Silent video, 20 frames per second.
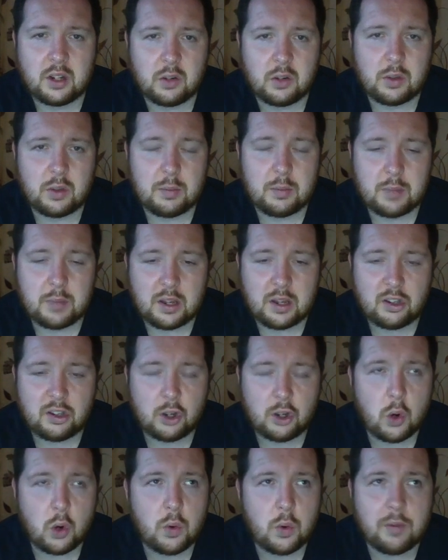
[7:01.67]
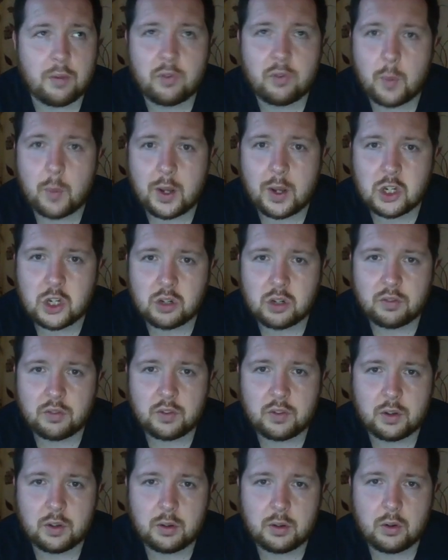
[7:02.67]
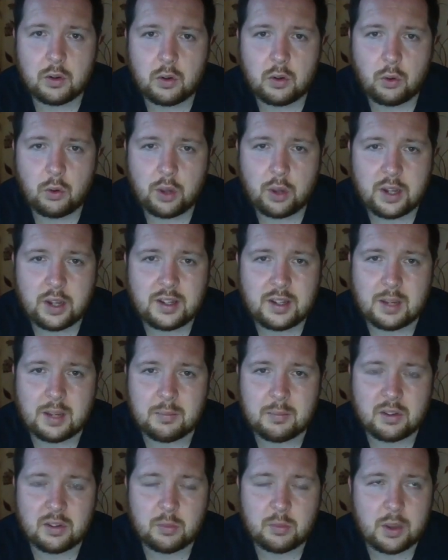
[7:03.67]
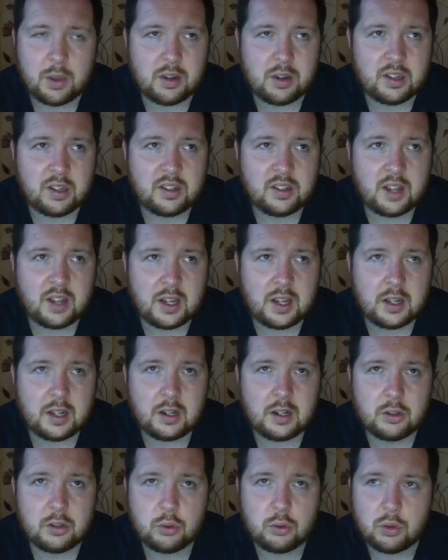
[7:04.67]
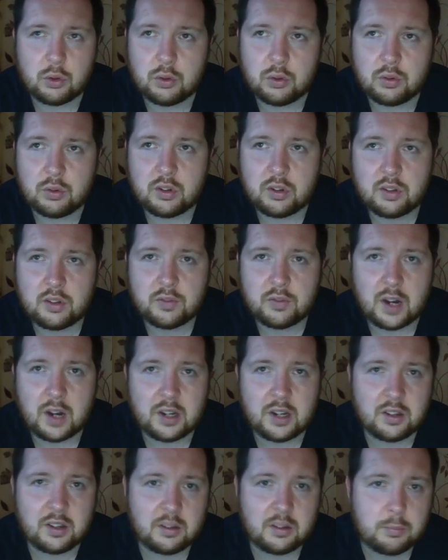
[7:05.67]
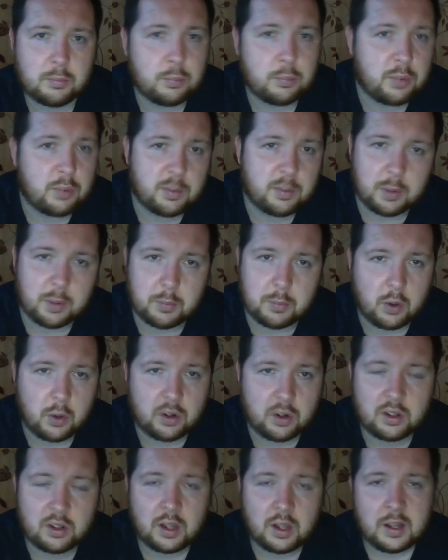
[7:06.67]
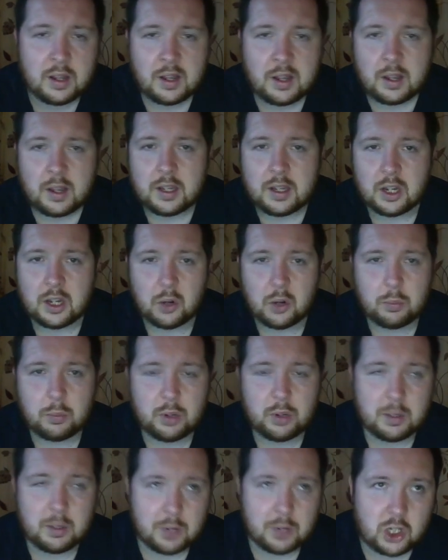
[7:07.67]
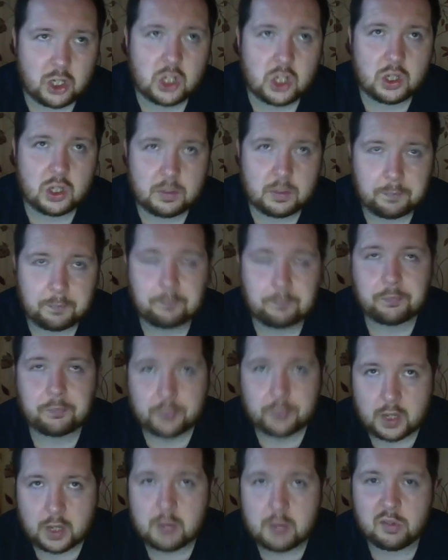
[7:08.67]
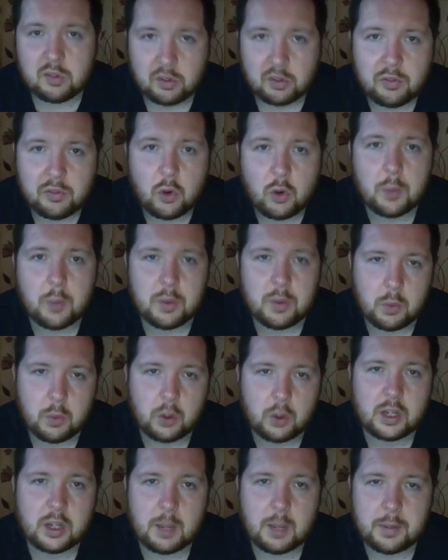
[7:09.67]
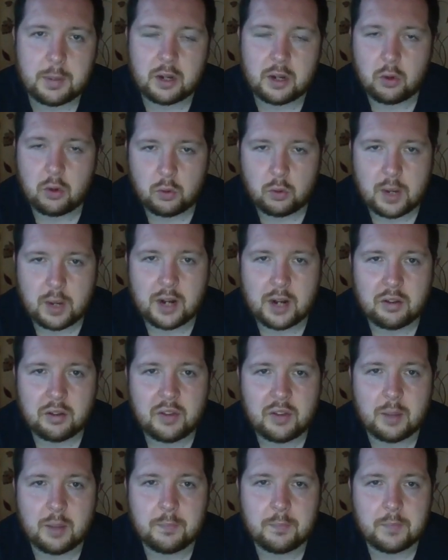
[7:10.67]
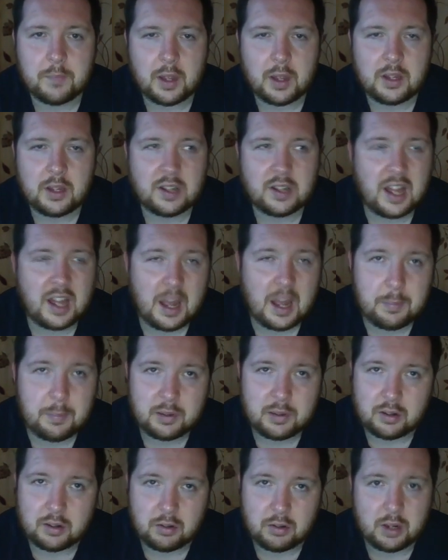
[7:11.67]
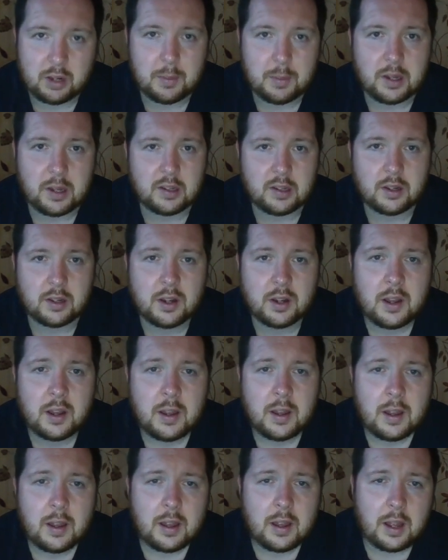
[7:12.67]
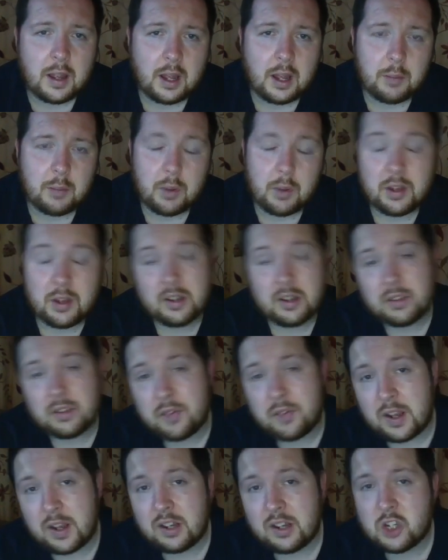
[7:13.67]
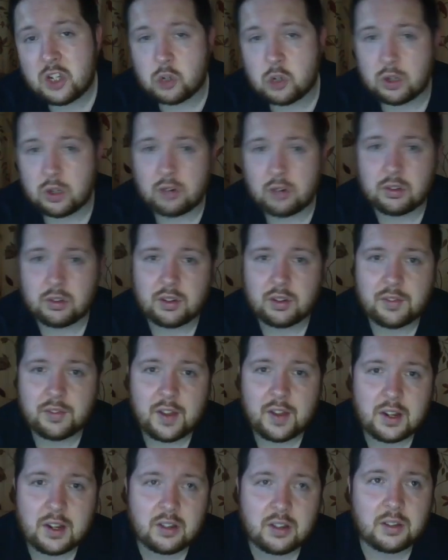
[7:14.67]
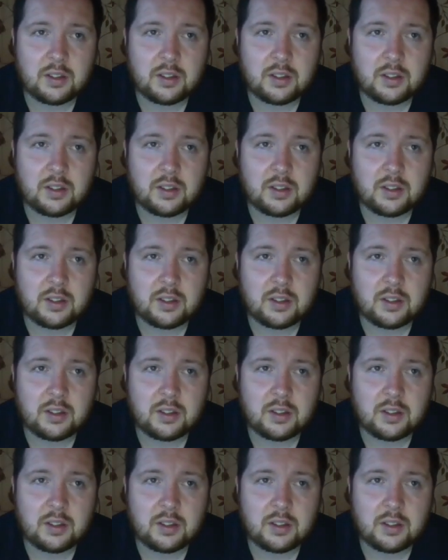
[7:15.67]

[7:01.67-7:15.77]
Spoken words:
They're so influential for all their teams, whether it's Sale, Toulouse, France, Springboks. Pretty much he was on form in the World Cup and it all ran off him. He's absolutely amazing. Whether it's defence, shooting out of defence,